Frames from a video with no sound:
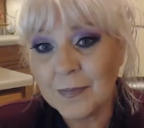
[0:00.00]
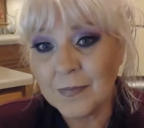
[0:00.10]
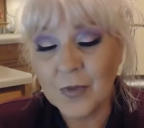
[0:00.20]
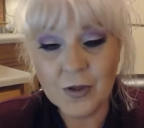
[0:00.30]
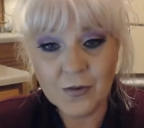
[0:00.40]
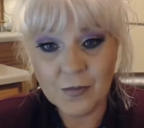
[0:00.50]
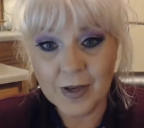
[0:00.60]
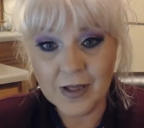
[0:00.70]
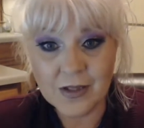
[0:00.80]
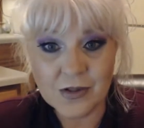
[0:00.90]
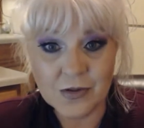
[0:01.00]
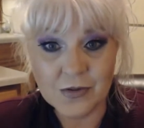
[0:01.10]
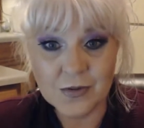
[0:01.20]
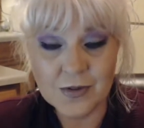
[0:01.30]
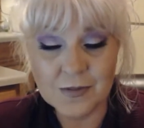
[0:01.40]
went over by the
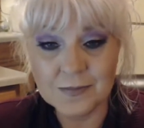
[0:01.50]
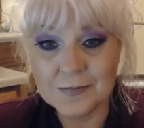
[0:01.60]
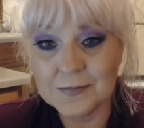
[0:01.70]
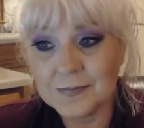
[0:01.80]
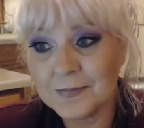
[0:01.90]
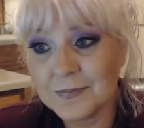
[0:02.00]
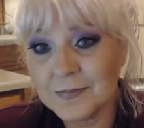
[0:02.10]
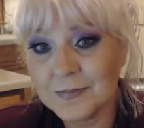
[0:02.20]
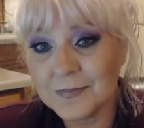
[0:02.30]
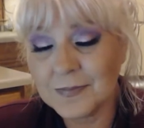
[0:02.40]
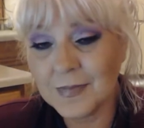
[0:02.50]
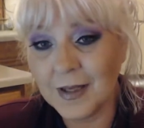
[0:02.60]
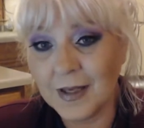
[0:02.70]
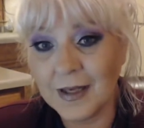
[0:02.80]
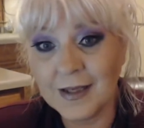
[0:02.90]
shoes,
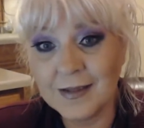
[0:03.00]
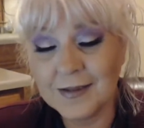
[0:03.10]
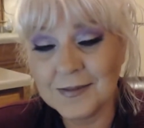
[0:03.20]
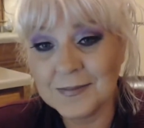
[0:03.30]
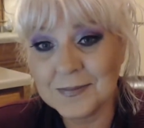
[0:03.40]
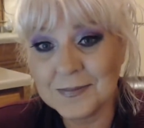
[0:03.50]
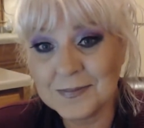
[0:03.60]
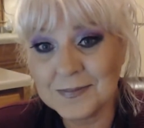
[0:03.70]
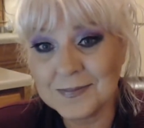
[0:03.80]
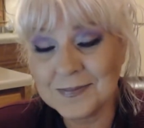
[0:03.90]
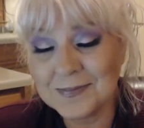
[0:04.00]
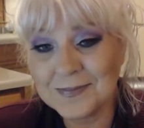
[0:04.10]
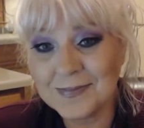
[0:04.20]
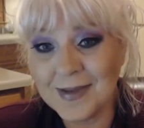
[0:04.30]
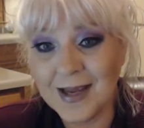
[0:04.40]
and
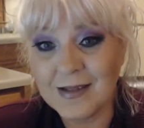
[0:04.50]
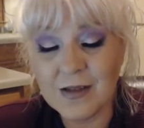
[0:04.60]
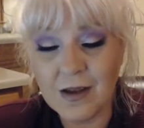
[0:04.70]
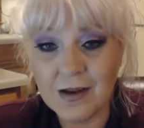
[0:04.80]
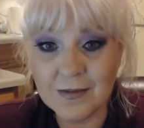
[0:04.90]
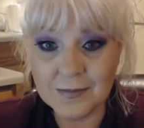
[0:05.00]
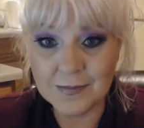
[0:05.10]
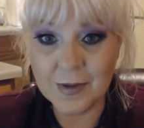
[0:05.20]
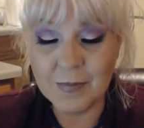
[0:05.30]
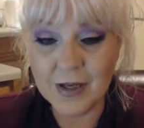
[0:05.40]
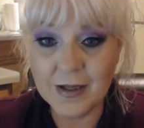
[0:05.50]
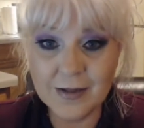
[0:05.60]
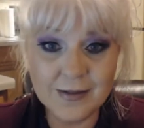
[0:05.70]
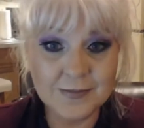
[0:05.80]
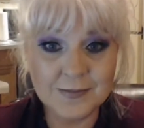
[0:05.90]
I saw
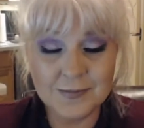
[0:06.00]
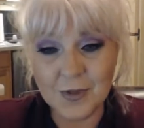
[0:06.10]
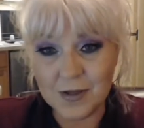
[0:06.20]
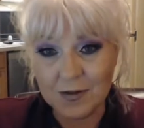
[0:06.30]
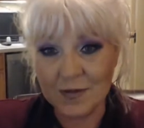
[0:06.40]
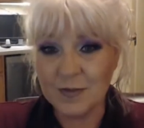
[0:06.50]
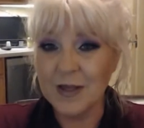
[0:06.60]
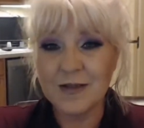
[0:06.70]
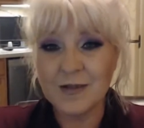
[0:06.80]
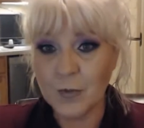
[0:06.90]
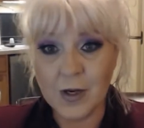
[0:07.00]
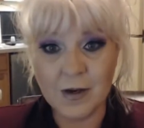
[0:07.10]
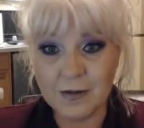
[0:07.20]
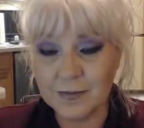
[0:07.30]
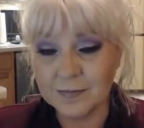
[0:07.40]
one of those big
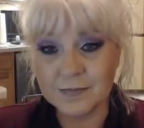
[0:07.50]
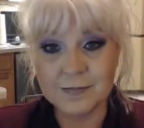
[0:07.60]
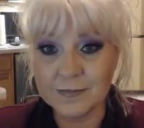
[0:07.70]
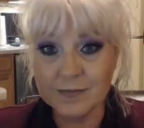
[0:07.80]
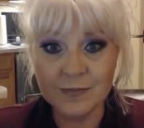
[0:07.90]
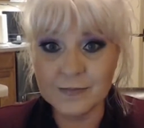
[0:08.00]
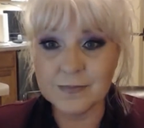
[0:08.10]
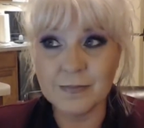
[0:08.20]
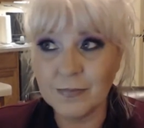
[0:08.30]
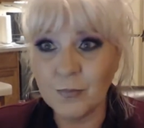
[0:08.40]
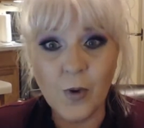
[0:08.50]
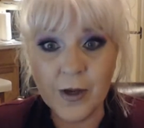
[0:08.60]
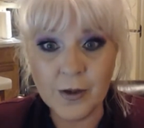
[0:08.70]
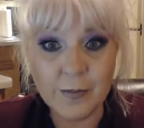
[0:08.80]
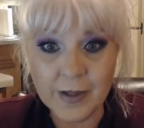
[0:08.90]
square
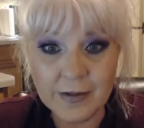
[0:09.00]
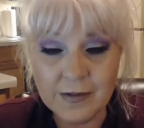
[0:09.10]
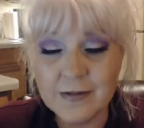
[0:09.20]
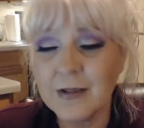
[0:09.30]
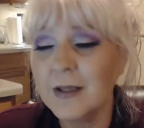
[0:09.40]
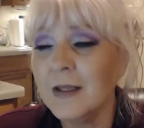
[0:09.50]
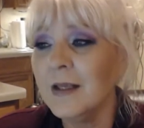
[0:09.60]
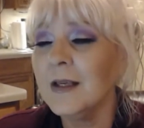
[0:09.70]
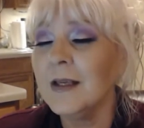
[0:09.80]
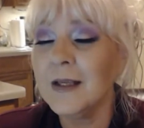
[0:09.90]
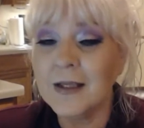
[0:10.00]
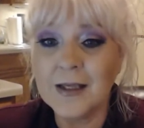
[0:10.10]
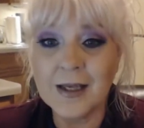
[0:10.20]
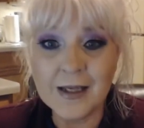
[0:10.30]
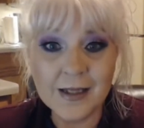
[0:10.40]
wire bins,
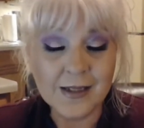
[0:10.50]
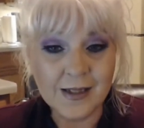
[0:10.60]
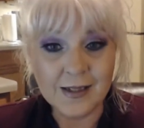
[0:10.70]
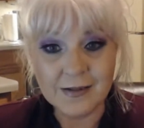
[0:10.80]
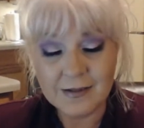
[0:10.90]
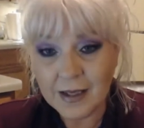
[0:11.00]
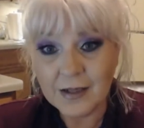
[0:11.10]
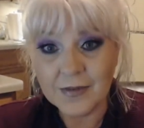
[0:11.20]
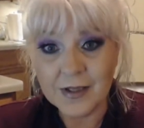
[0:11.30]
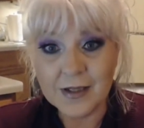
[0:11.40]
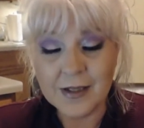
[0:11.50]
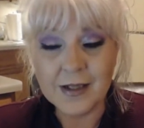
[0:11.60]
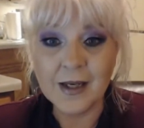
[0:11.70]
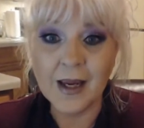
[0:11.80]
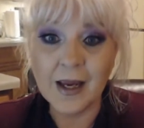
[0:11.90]
and inside of it,
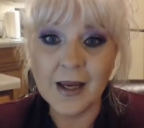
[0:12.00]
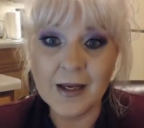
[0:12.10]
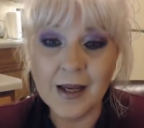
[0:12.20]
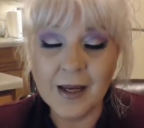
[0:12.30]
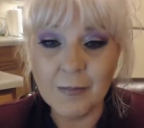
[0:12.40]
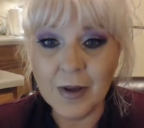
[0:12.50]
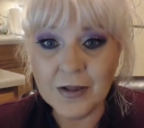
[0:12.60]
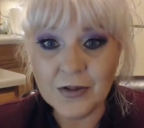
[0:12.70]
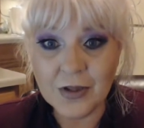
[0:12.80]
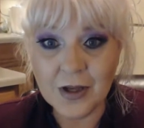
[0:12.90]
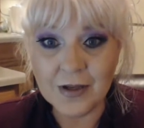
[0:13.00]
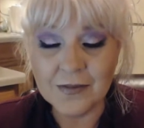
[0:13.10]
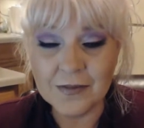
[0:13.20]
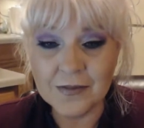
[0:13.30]
it had a bunch of